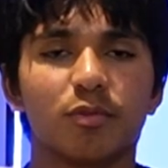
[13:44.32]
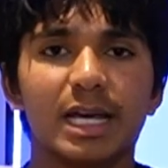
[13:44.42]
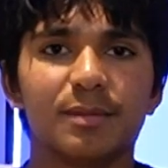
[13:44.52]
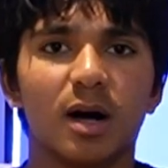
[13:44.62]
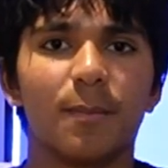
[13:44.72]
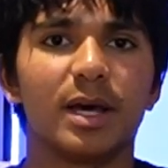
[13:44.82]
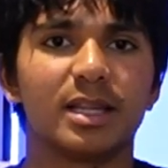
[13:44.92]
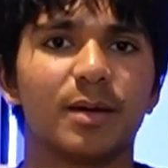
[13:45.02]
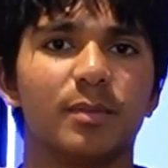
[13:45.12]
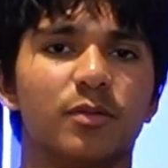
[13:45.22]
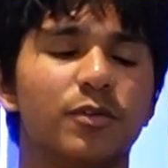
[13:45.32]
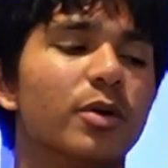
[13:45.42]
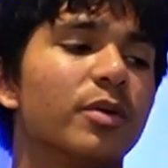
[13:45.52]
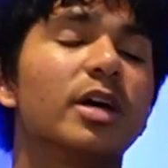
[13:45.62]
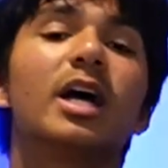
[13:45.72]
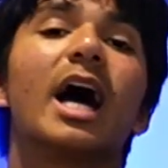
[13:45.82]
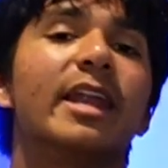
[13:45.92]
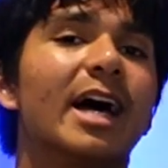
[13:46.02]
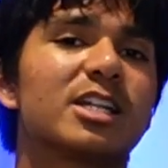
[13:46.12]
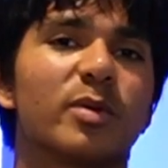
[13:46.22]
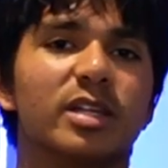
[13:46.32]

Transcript: Reid might be in that midfield. And that's where